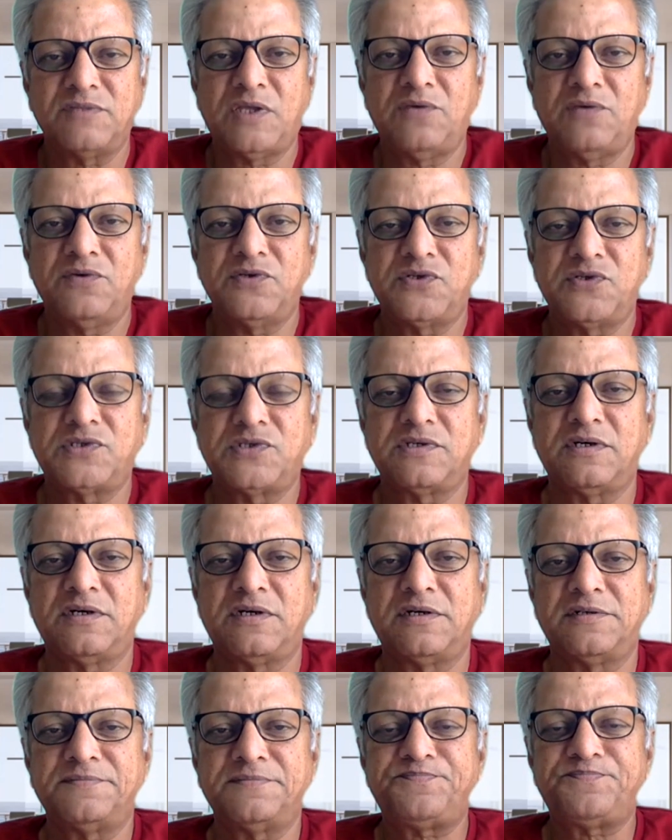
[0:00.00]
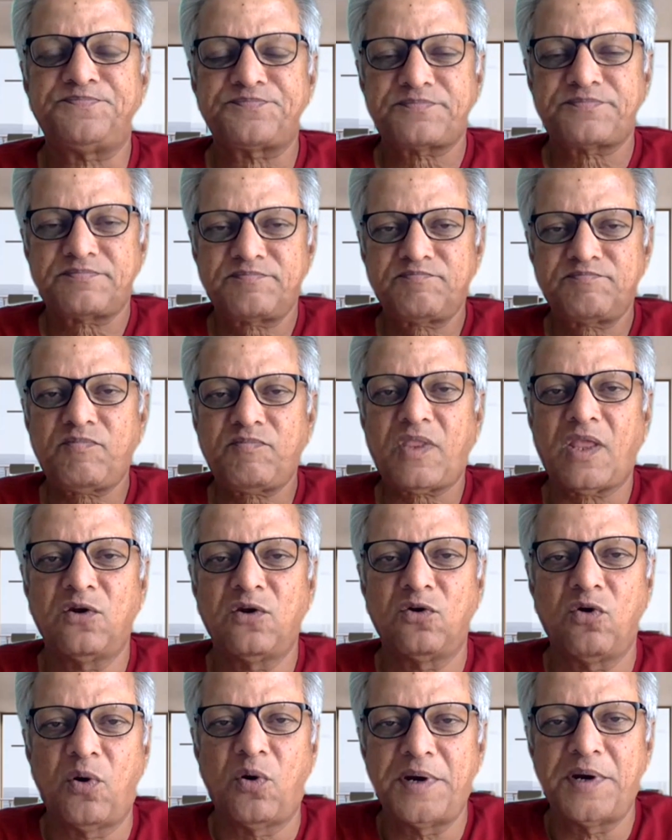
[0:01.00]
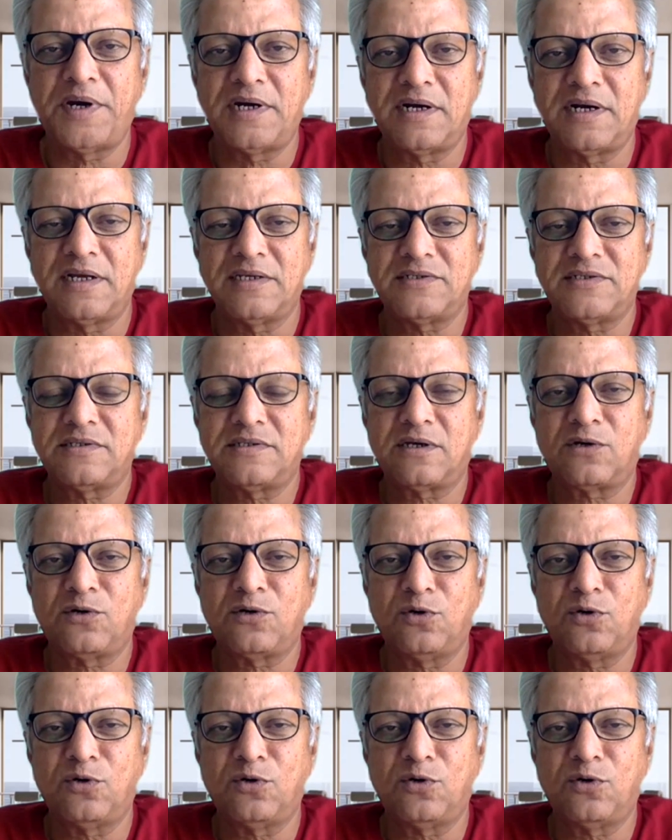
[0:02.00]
he was nominated as the